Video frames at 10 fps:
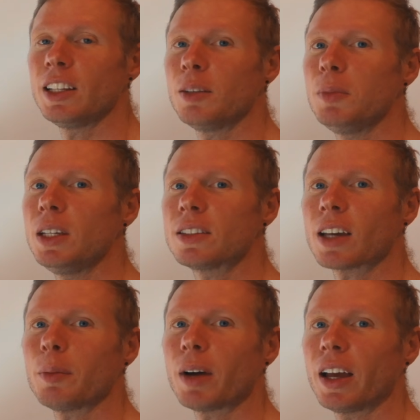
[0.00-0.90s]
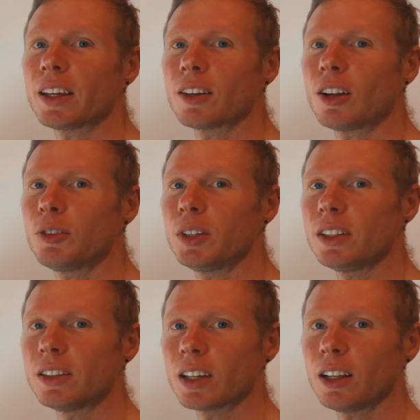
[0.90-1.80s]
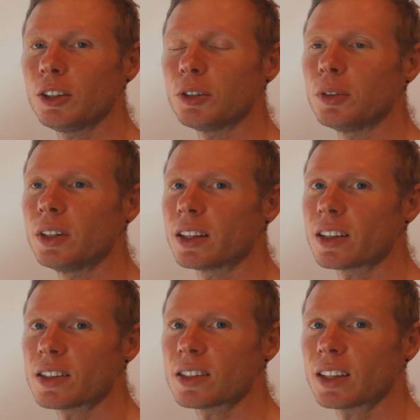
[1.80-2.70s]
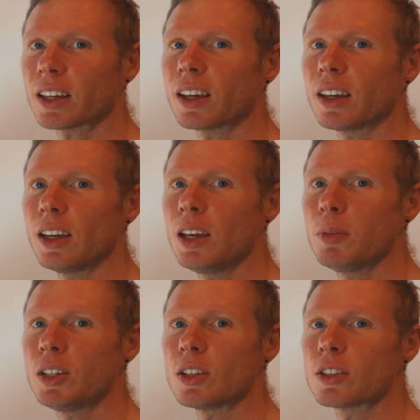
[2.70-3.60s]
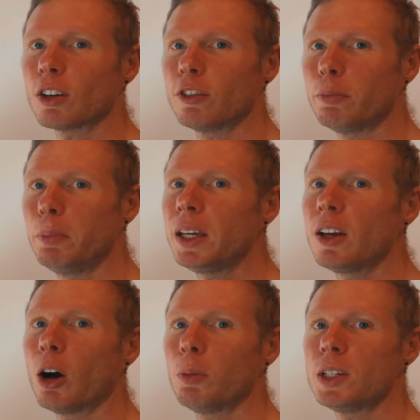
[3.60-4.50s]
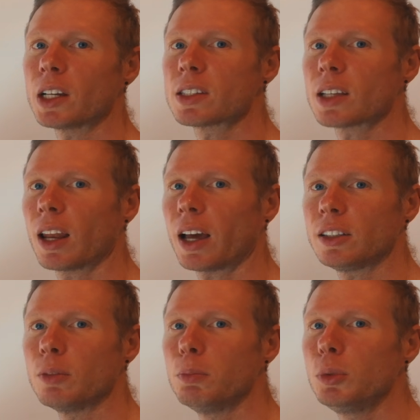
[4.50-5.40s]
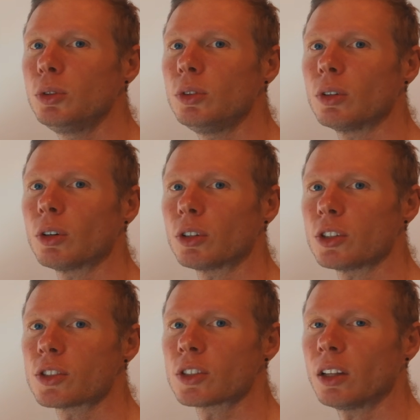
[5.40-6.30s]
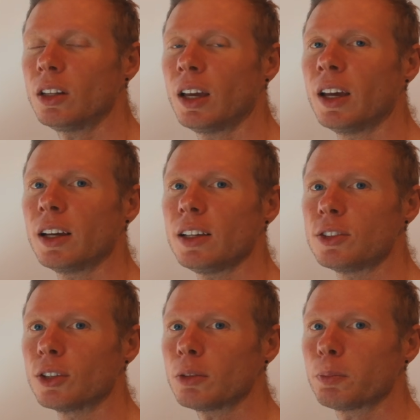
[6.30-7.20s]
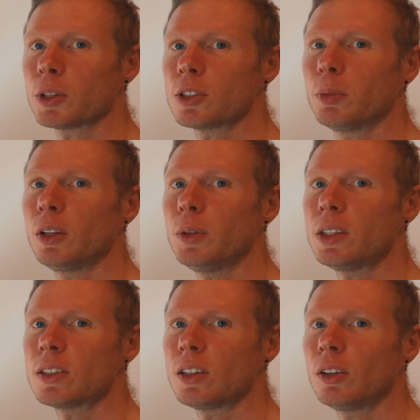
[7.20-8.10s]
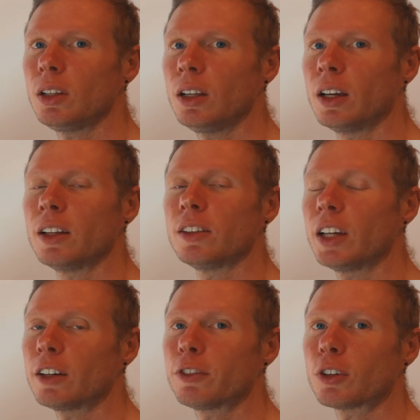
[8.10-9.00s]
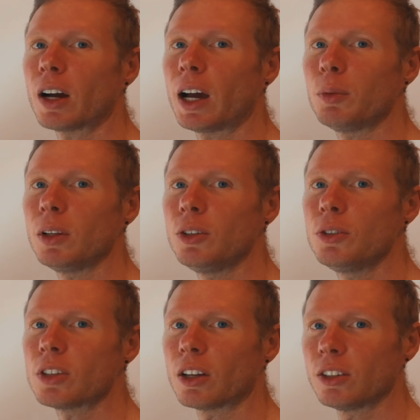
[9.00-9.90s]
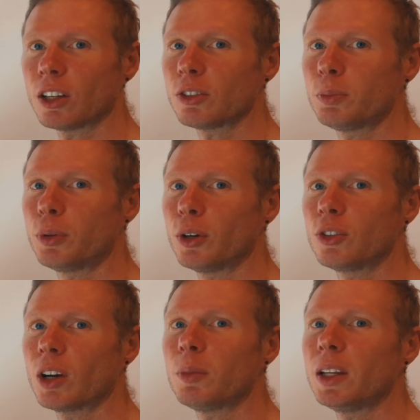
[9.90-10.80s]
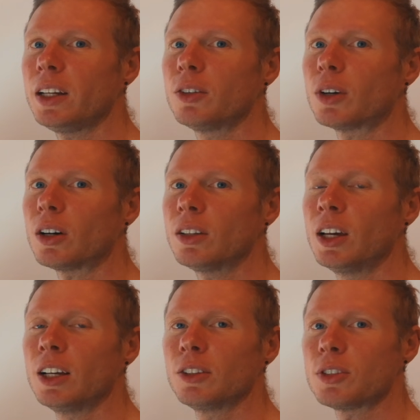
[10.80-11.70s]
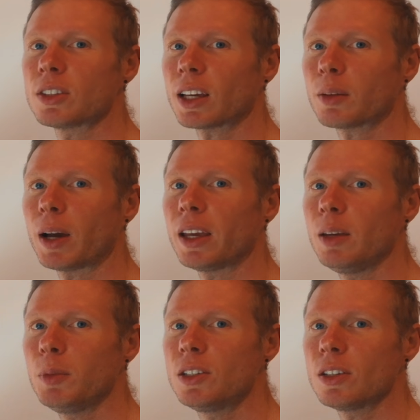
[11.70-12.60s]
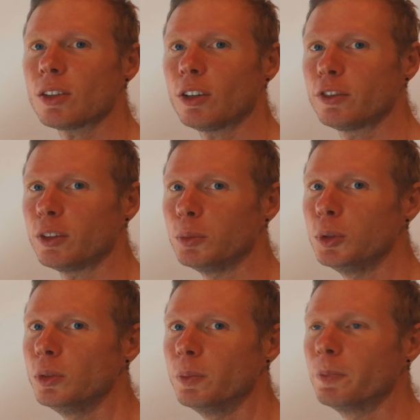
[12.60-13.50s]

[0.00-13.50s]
In the meantime, I can already tell you that stacking images of big objects like the moon or the sun is not possible with Siril. Therefore, I will use another program later on to stack my images of the moon.